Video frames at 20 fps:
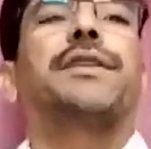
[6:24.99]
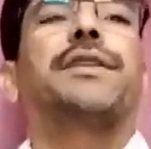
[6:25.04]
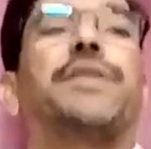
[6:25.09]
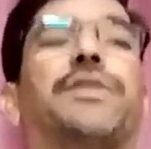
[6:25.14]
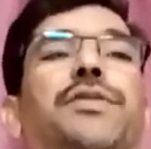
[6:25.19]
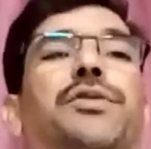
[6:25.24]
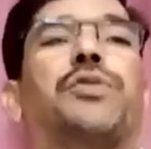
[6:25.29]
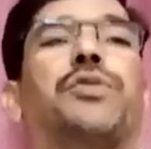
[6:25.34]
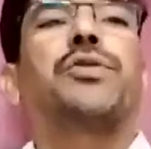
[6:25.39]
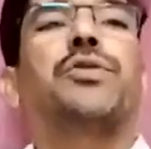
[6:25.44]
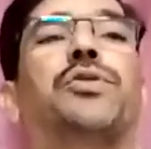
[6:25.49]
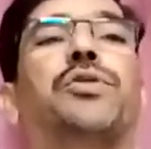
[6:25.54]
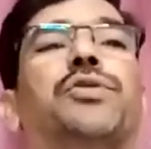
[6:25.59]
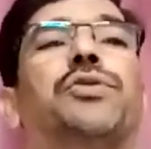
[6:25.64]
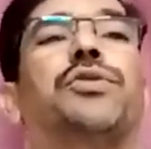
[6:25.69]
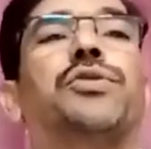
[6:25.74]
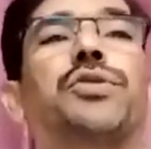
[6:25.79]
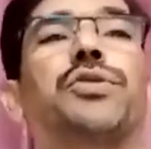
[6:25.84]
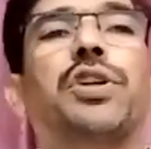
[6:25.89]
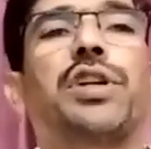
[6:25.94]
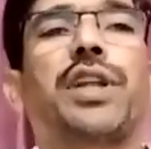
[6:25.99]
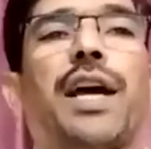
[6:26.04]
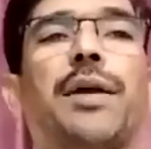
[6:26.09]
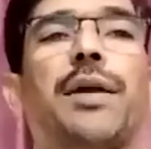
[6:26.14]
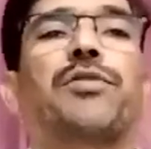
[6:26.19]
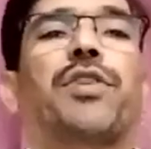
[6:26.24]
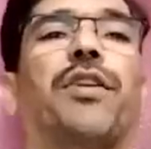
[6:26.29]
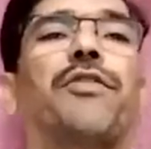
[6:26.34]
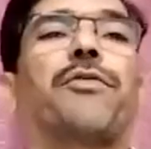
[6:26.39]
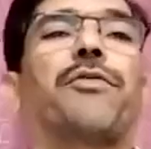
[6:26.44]
so the
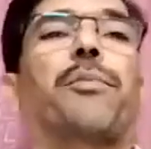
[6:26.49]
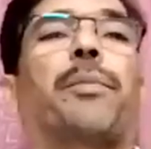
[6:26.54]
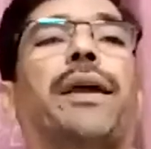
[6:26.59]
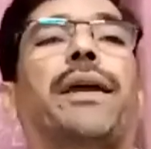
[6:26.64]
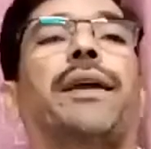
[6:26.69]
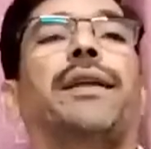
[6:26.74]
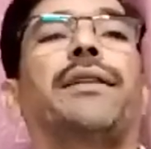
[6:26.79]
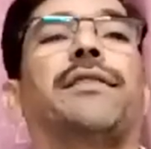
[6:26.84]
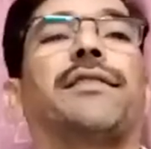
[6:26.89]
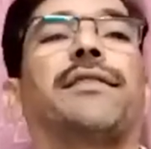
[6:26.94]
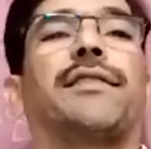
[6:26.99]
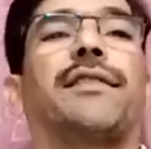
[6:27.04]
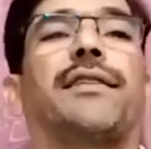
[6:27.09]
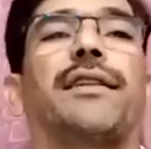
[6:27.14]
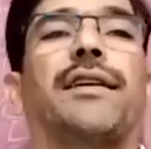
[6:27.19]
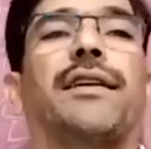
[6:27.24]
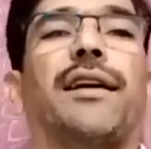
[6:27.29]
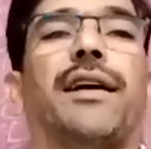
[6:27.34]
types of pains